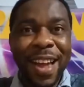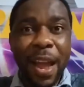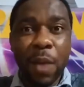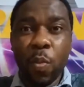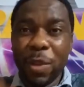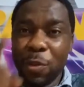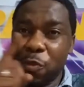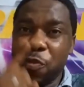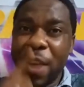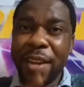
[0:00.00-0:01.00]
And when you
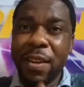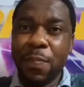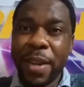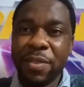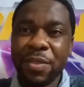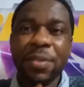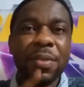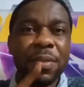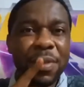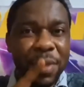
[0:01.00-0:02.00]
find the
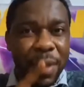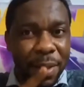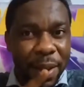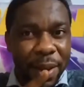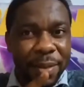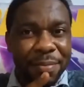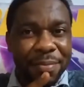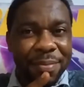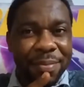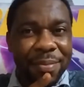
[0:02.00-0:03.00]
place, stay
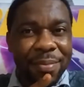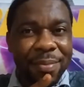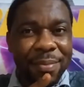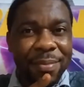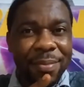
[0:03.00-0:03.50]
there.